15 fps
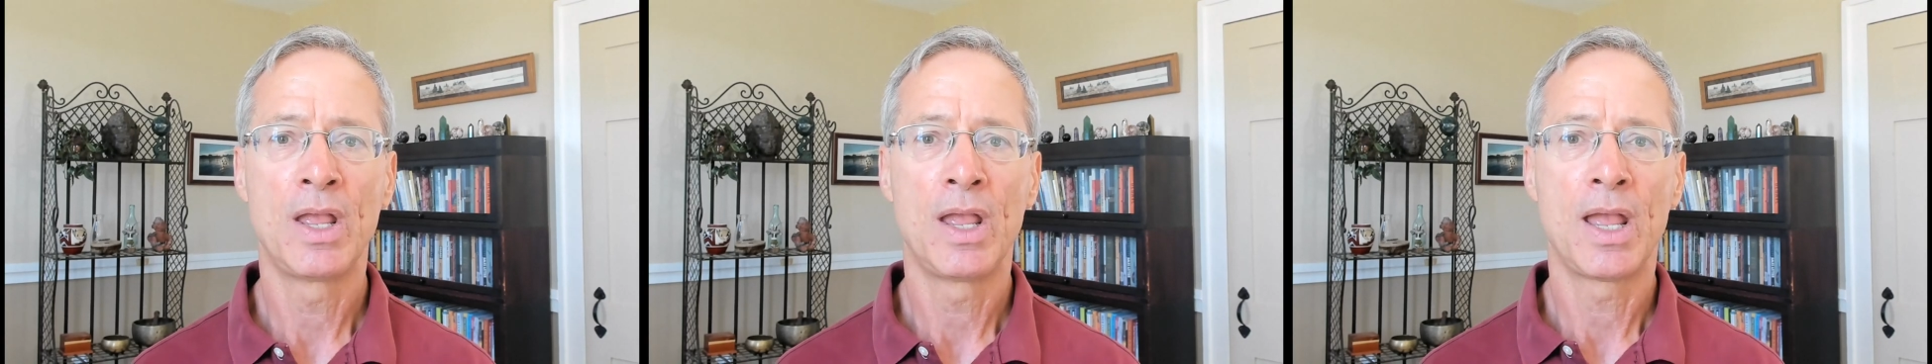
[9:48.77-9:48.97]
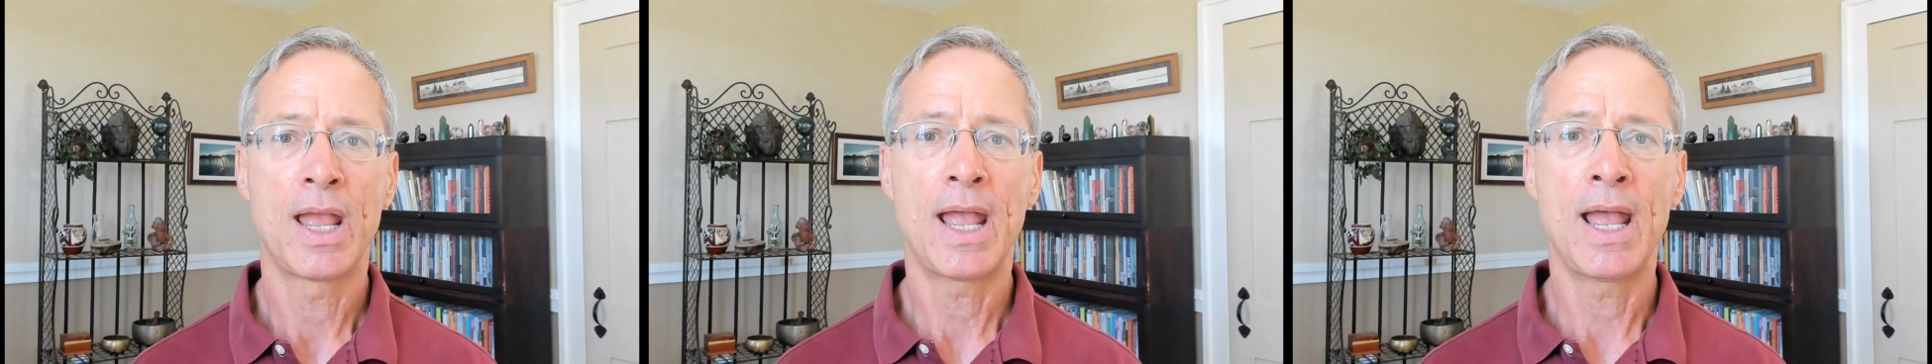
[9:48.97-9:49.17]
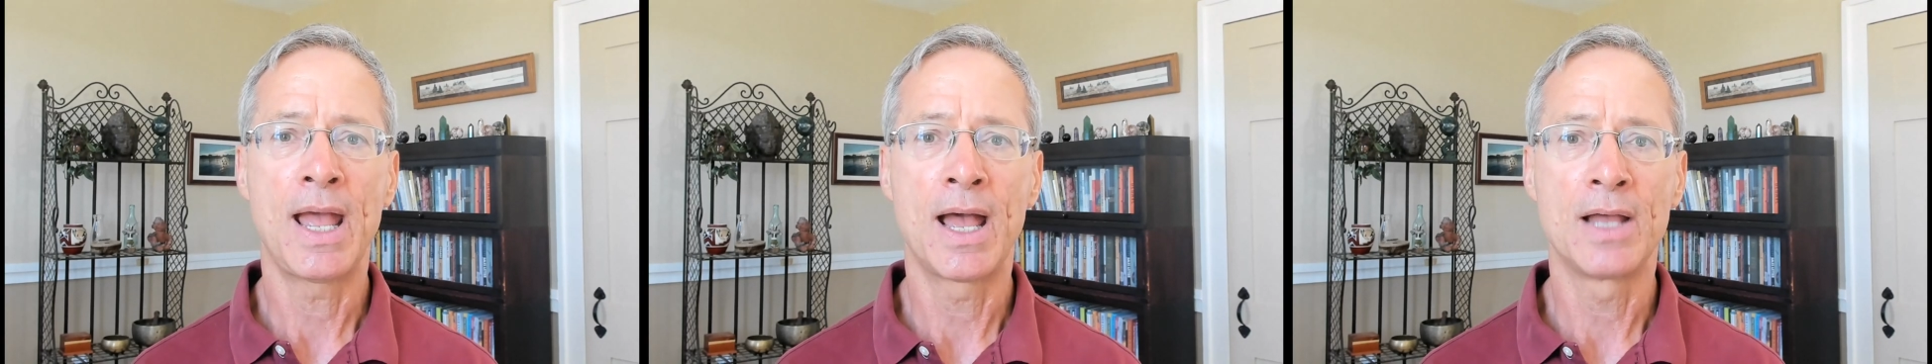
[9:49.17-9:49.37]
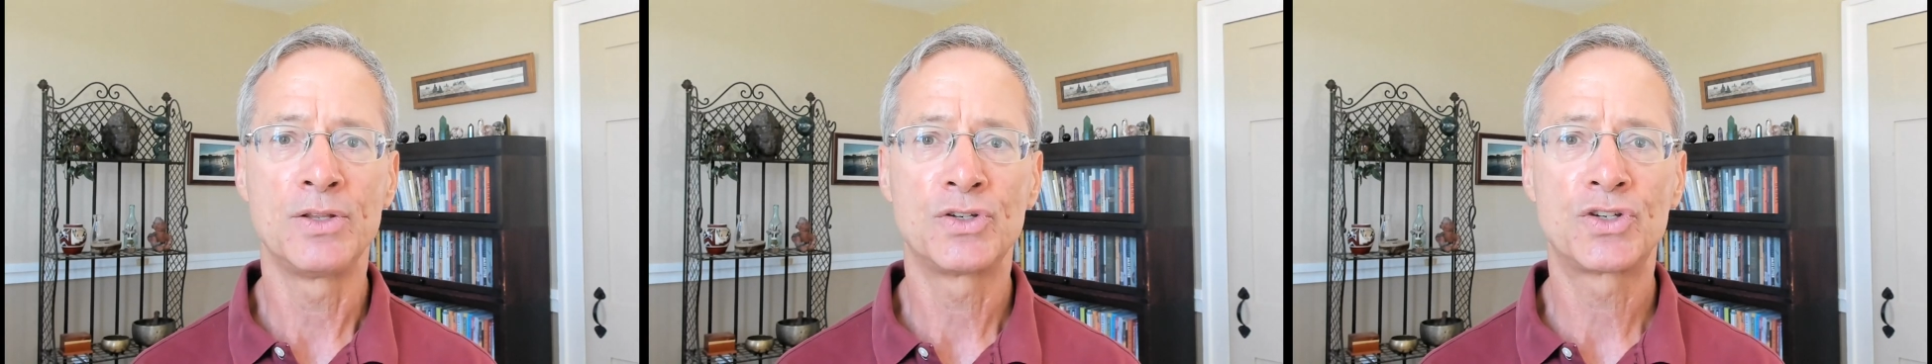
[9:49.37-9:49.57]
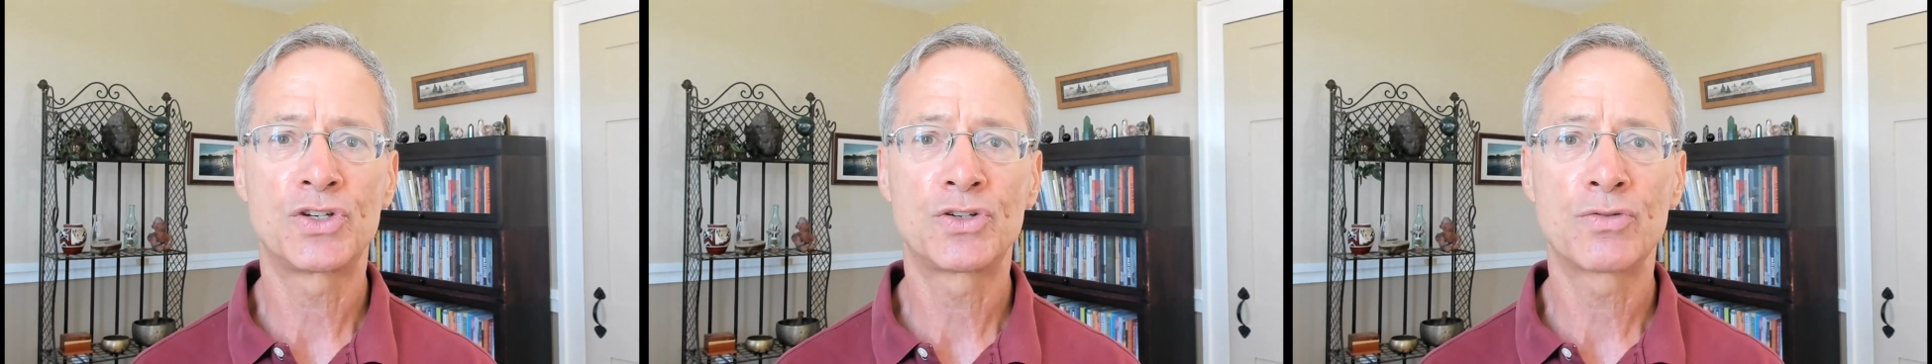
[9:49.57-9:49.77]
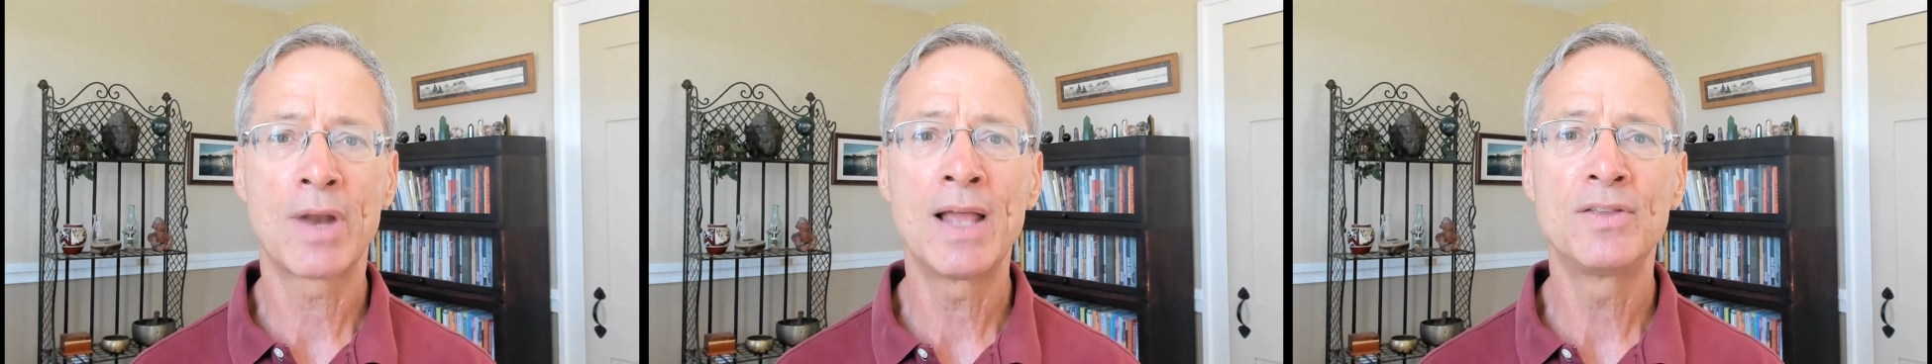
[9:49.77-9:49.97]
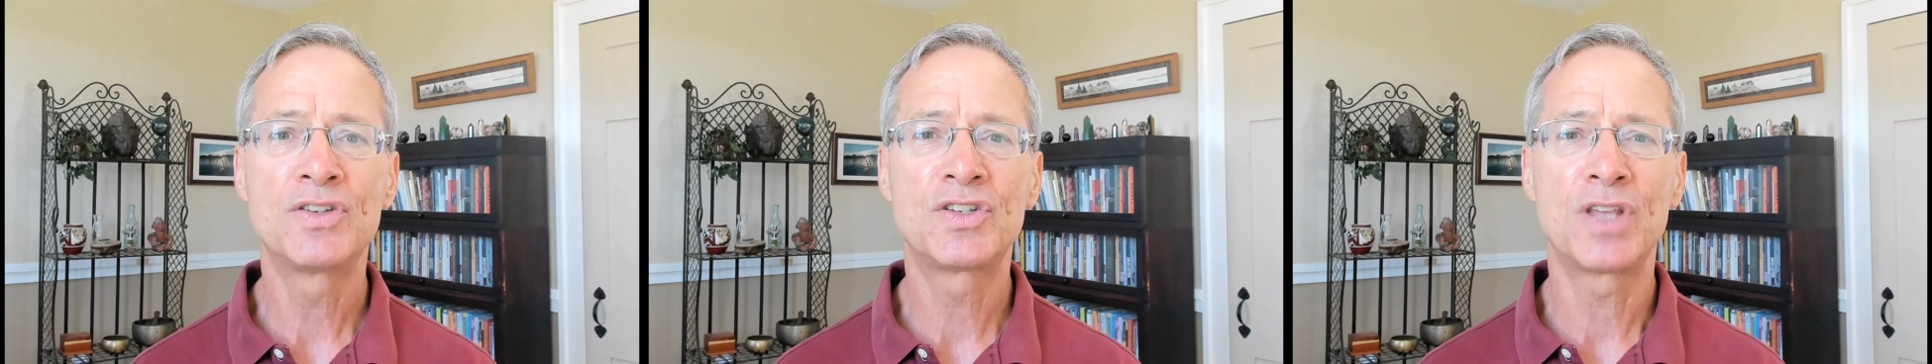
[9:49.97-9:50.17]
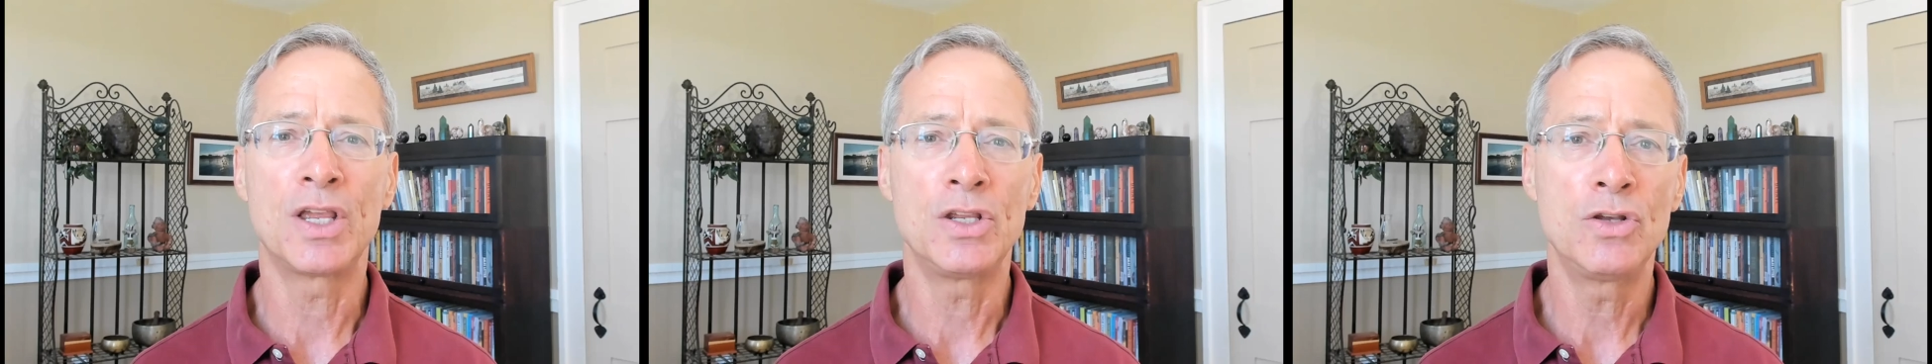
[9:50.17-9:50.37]
and strengths
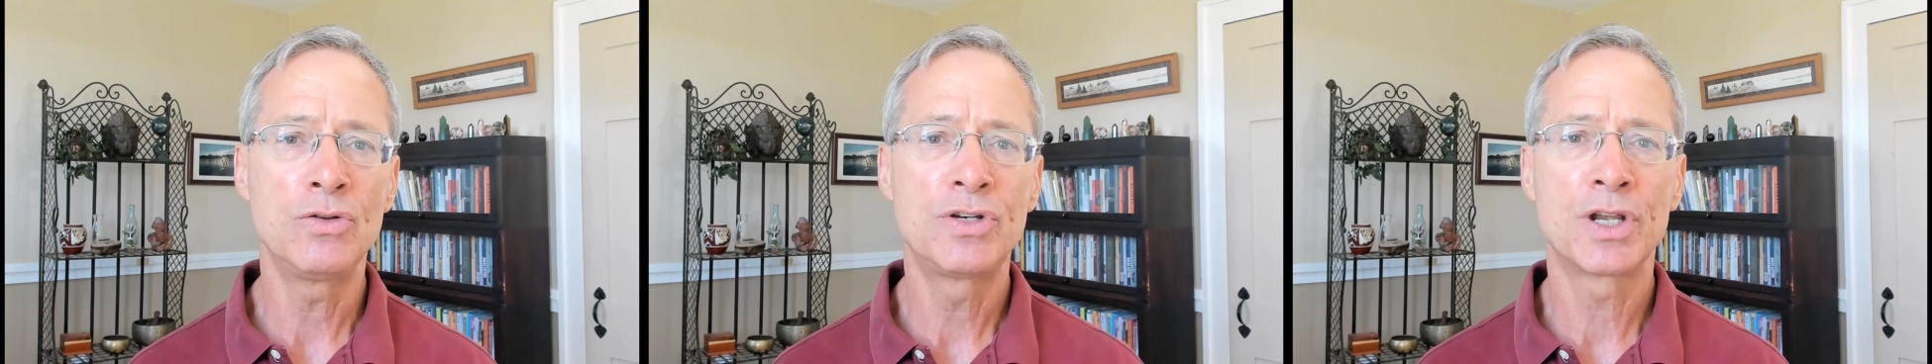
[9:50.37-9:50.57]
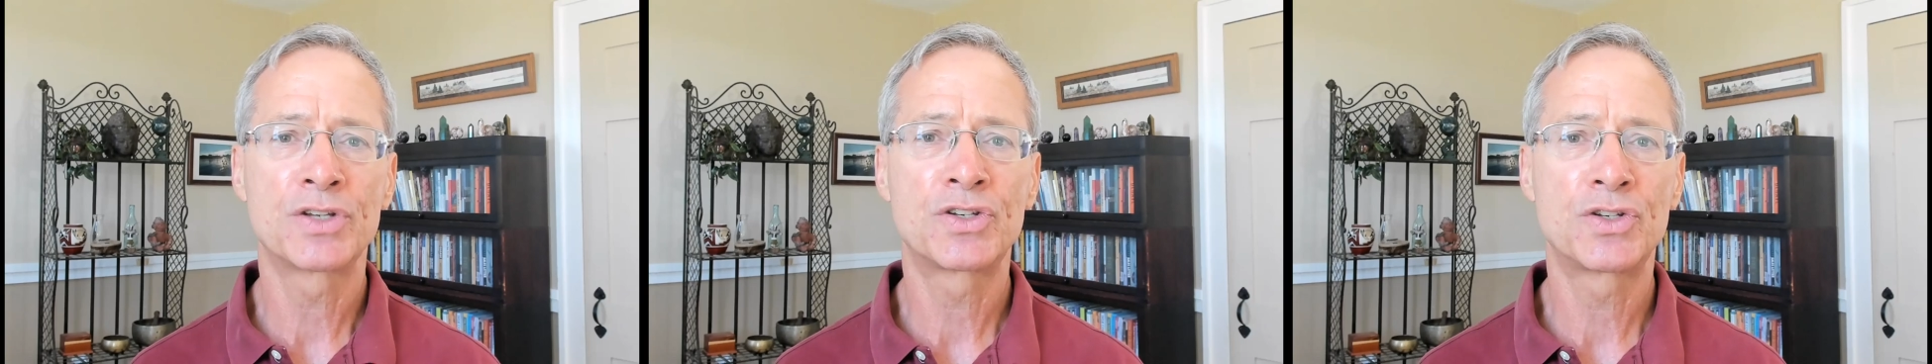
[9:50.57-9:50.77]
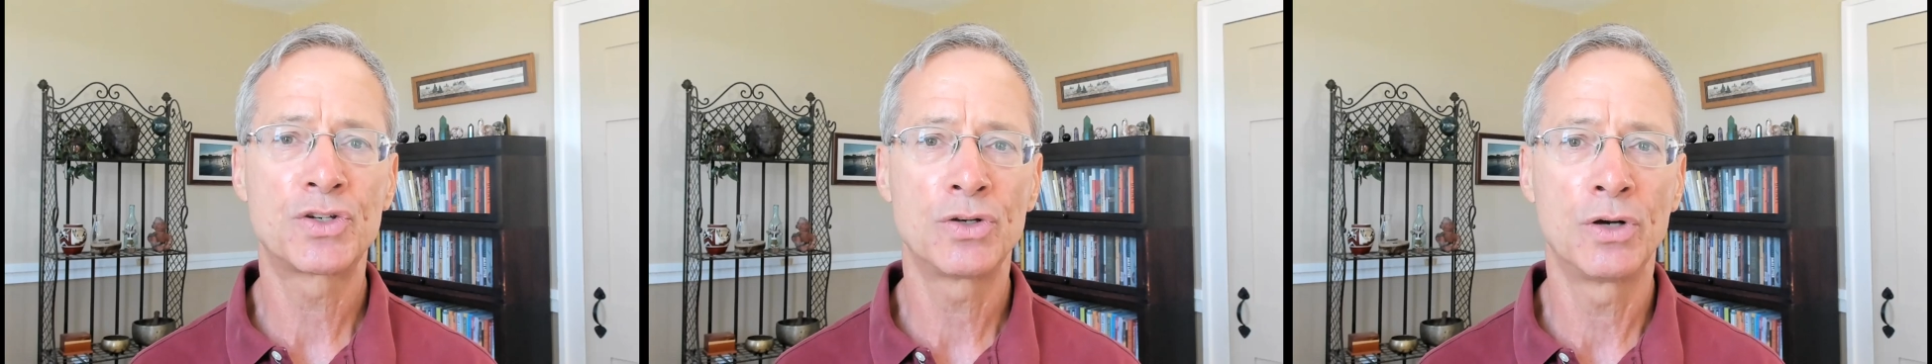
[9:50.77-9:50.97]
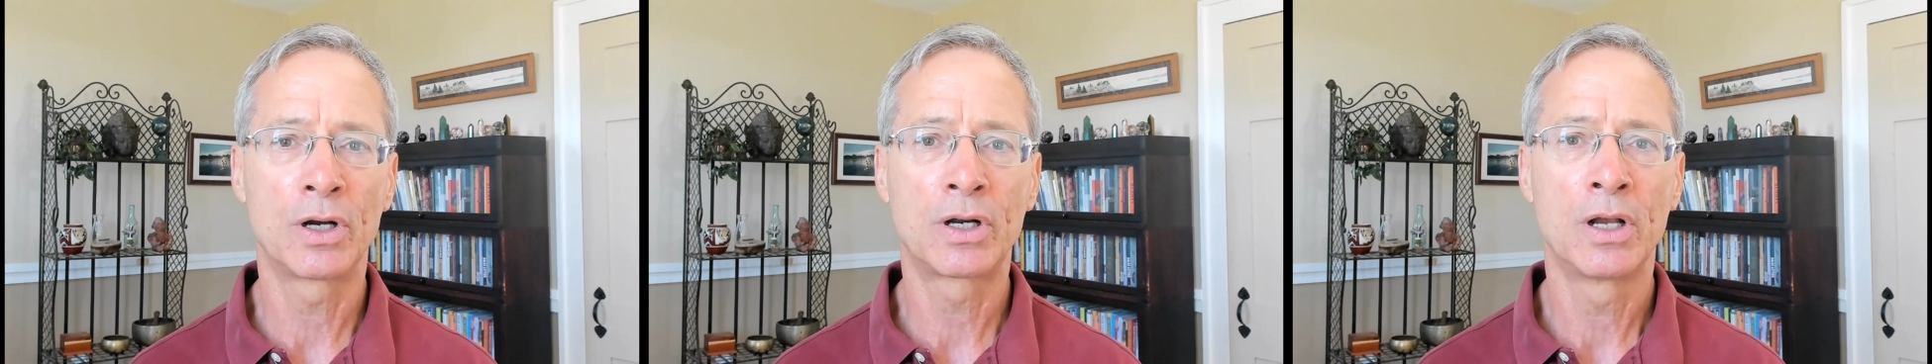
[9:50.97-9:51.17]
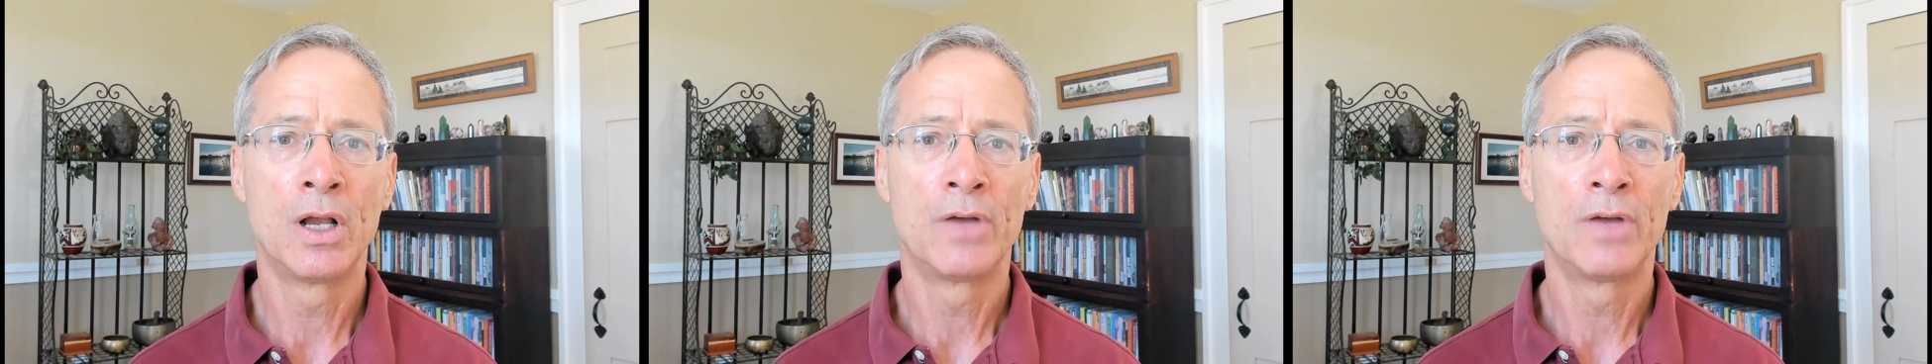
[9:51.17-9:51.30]
that you just took